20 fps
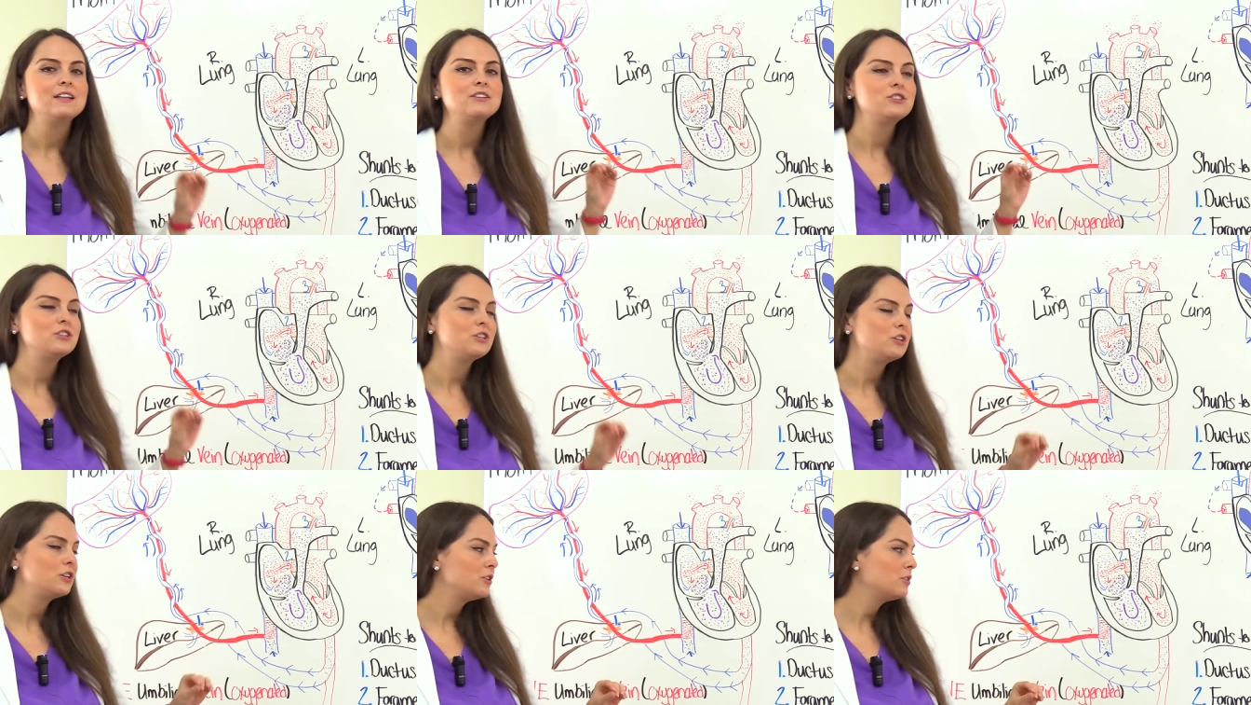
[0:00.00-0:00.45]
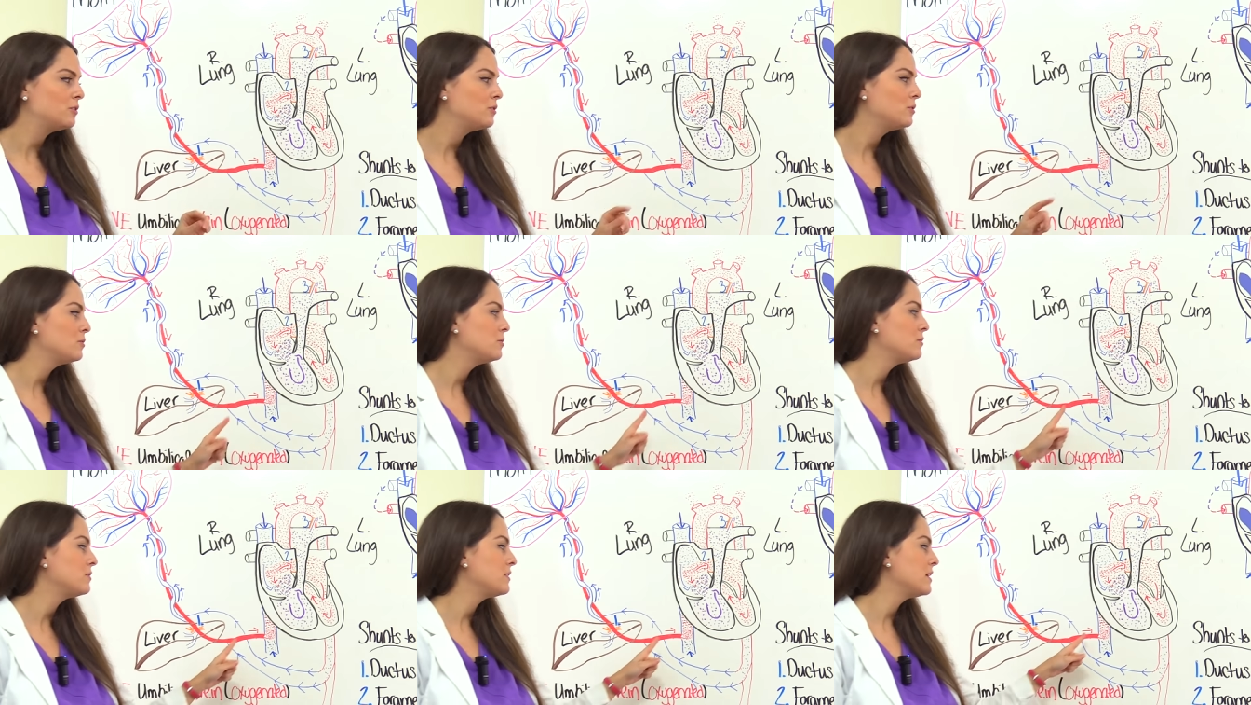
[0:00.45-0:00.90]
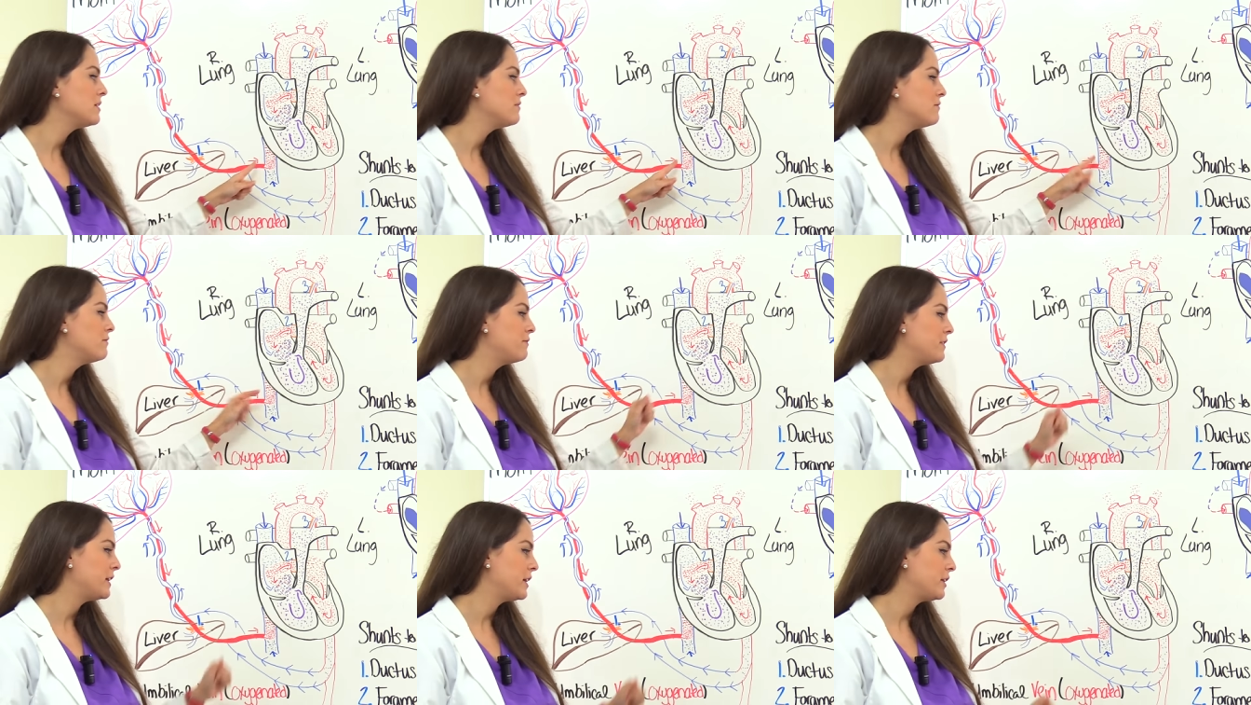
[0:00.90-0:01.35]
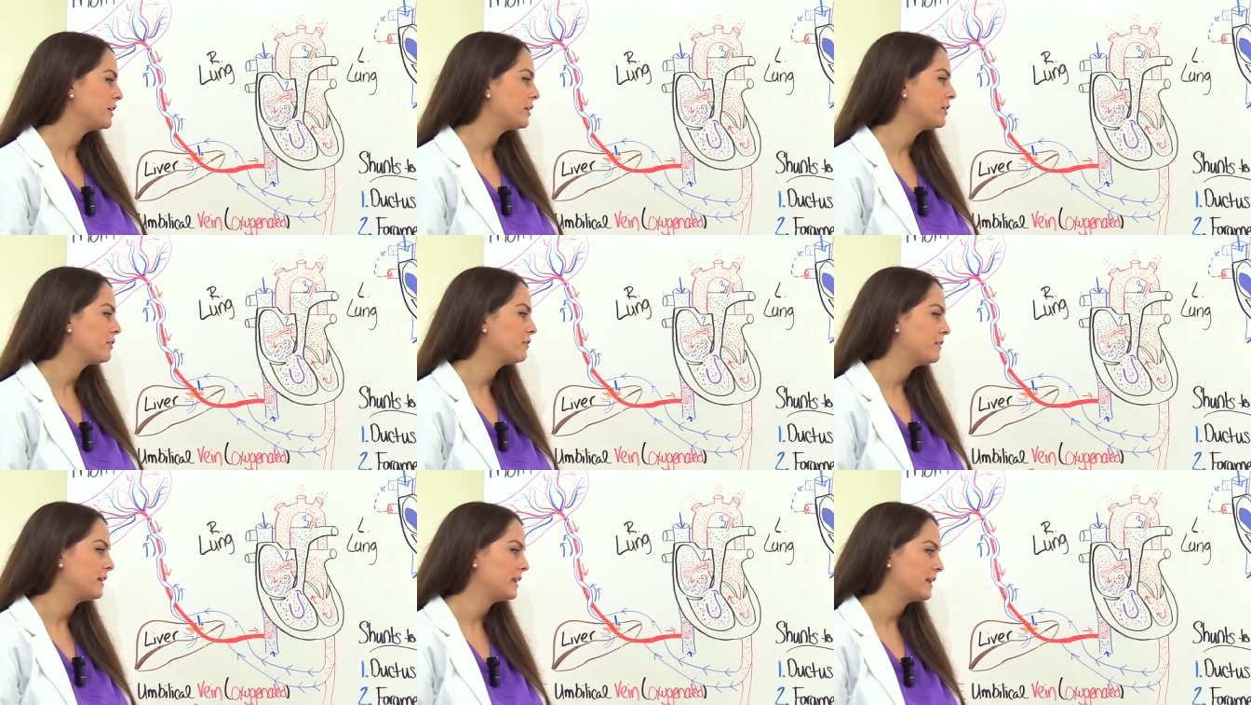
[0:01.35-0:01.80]
to the
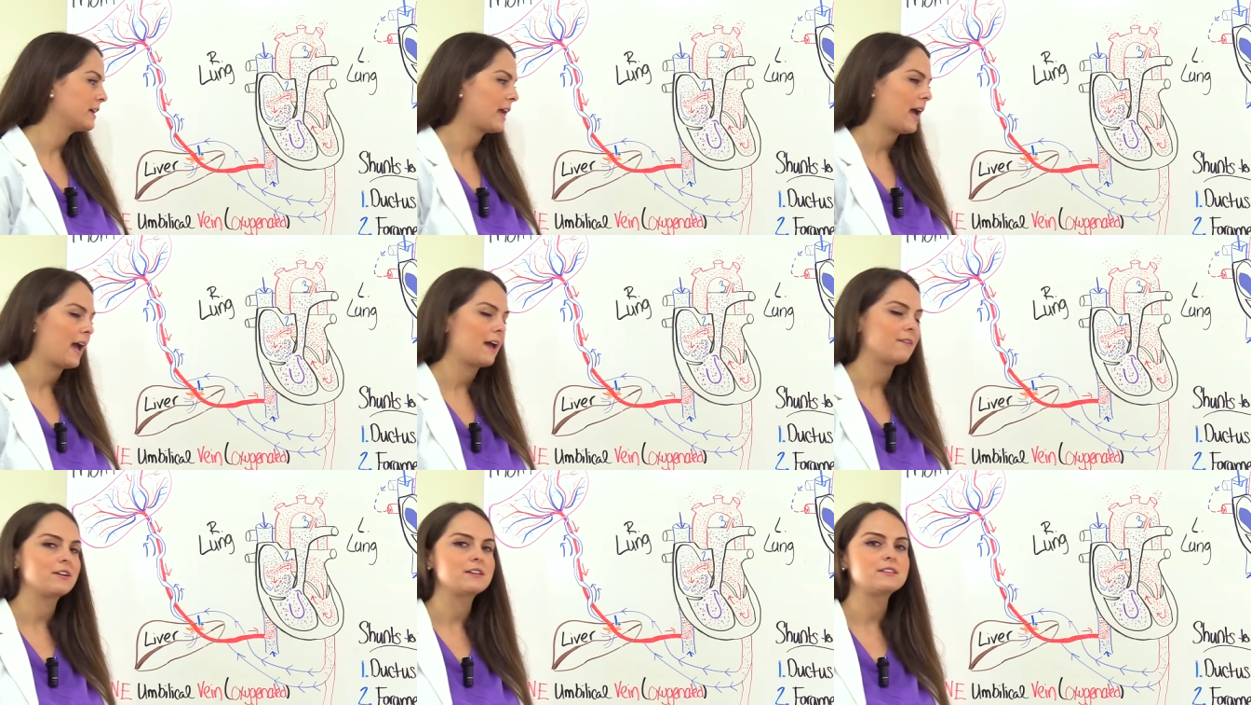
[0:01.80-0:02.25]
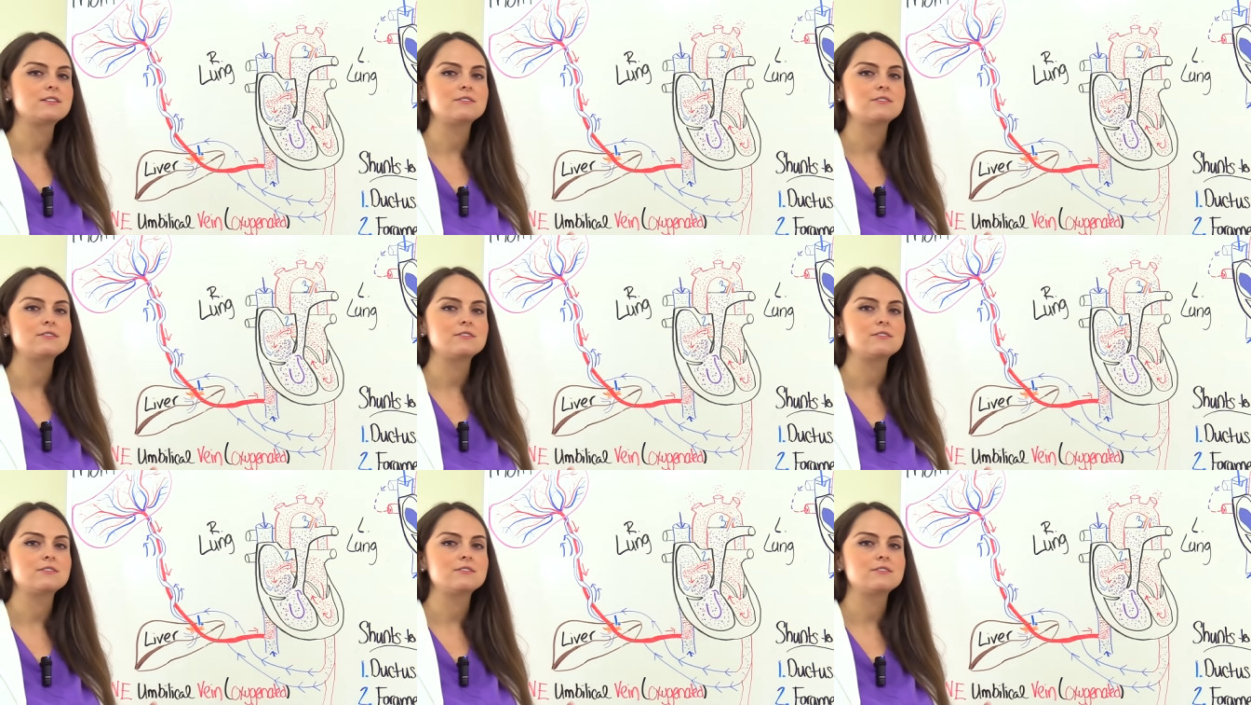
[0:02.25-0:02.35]
inferior vena cava.